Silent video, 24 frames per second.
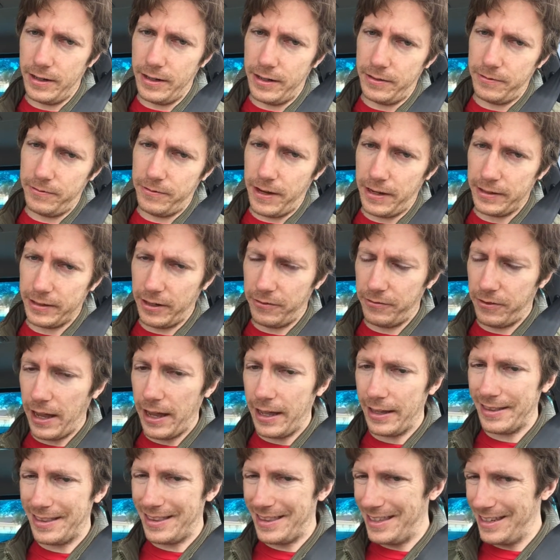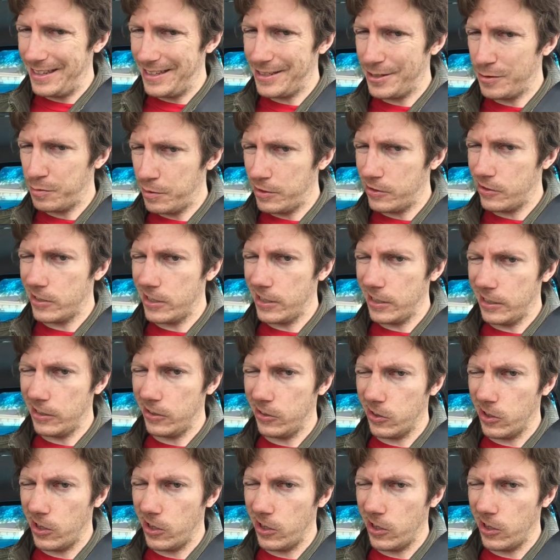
In fact, I've had this particular